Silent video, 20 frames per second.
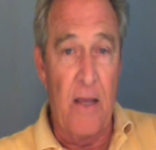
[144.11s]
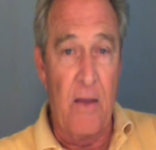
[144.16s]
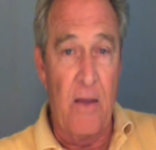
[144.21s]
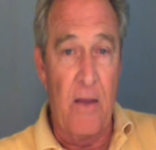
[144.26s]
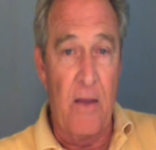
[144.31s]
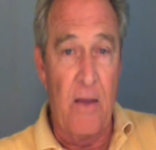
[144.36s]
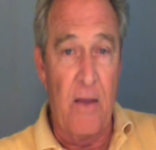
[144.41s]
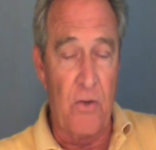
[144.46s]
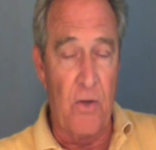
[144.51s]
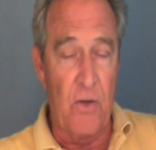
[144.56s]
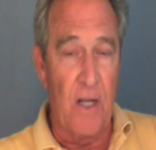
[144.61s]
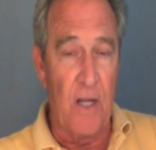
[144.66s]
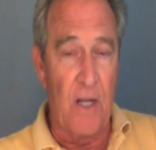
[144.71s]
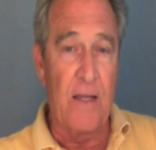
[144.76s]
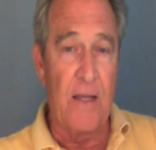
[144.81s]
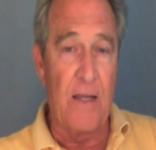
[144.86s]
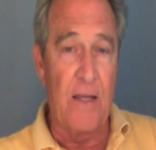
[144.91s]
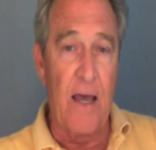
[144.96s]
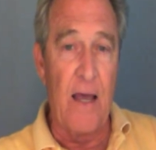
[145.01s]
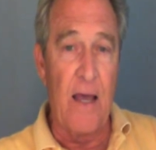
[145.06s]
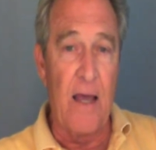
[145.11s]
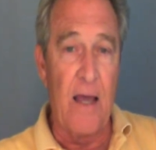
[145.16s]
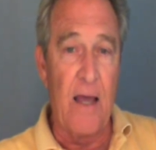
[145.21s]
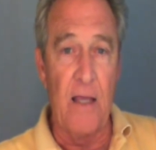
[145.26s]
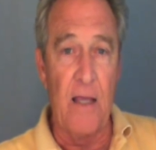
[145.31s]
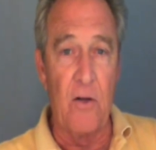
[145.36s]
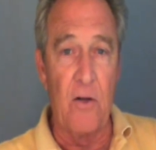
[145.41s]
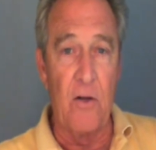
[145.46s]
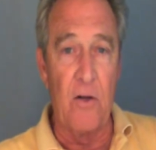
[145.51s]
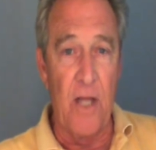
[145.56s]
When you click that,
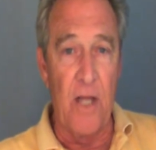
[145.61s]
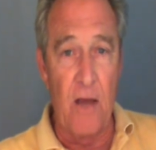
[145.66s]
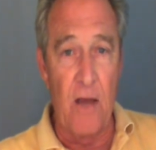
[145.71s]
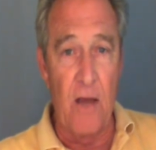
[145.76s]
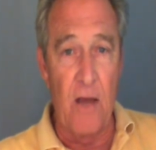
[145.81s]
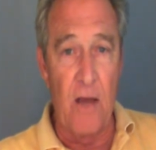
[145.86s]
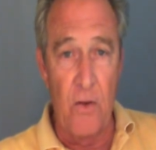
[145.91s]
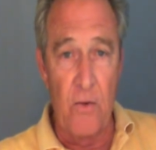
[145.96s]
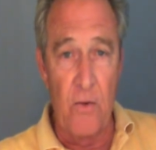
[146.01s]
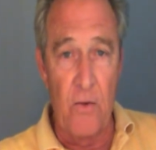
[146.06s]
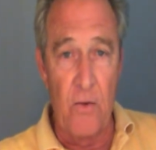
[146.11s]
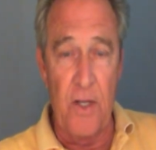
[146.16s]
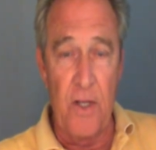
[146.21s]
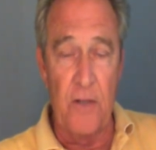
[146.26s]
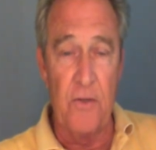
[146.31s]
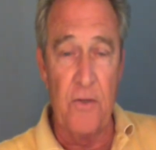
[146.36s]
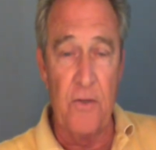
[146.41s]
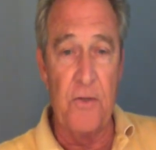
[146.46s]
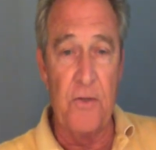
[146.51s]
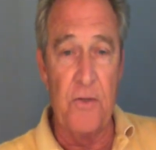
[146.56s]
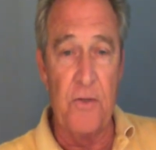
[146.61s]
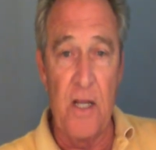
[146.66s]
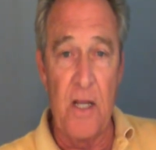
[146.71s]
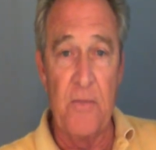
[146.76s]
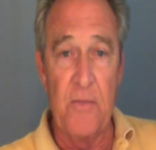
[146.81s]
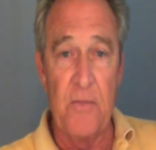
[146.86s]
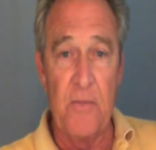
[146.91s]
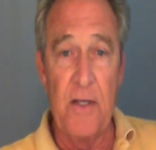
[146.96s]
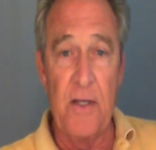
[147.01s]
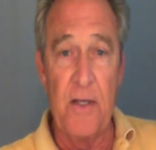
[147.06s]
it'll download and do the same
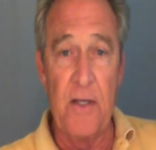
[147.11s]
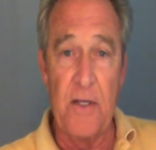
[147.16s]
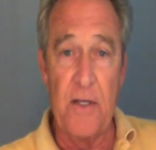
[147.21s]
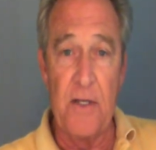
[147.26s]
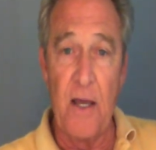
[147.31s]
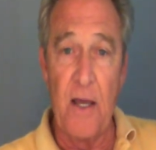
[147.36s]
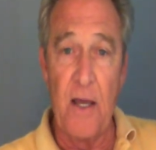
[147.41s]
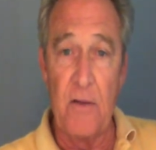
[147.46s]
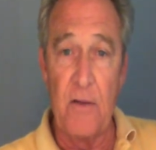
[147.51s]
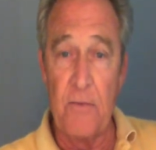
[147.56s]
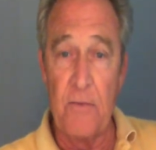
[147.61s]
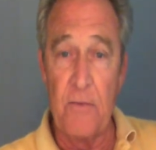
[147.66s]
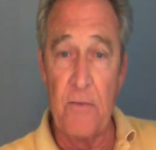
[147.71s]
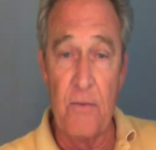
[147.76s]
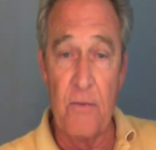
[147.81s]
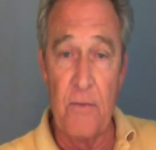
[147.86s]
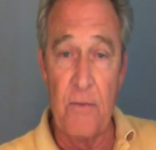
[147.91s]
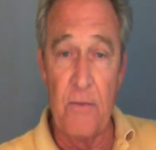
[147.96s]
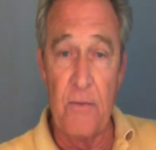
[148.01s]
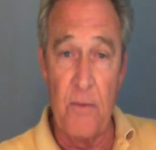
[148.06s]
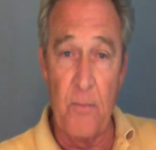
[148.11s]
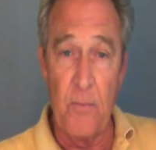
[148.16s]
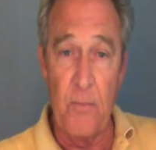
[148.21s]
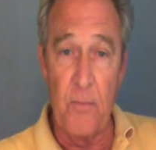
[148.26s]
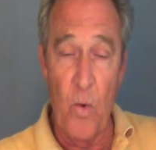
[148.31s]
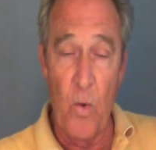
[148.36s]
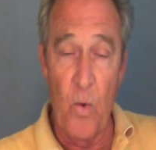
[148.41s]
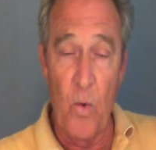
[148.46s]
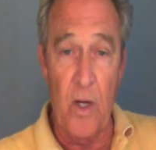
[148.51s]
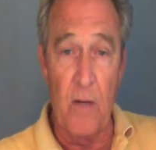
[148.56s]
thing as the download through the
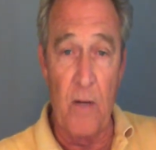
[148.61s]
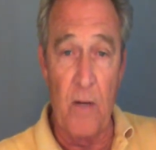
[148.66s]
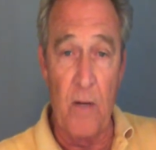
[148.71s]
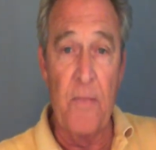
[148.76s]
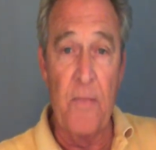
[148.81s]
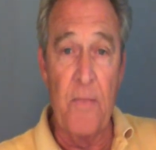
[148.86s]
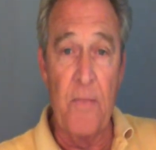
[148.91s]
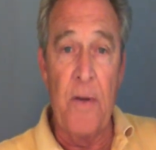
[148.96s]
program.